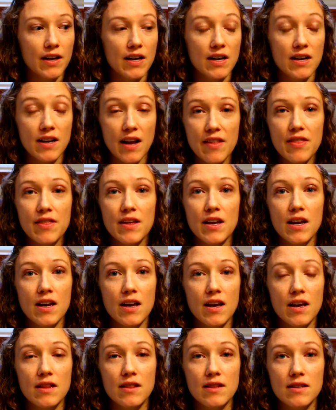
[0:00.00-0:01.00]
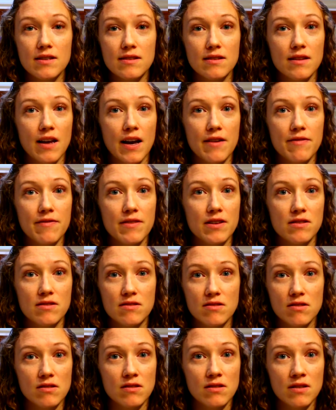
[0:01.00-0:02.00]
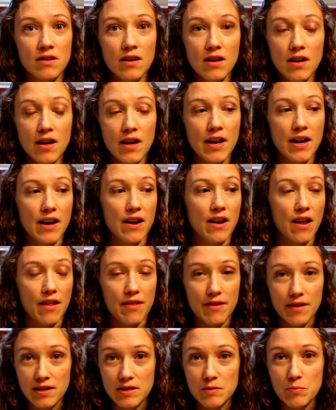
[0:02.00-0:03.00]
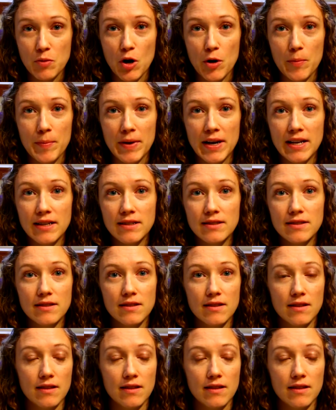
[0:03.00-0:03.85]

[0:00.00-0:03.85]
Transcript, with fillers: Nothing in this life is certain, nothing is permanent.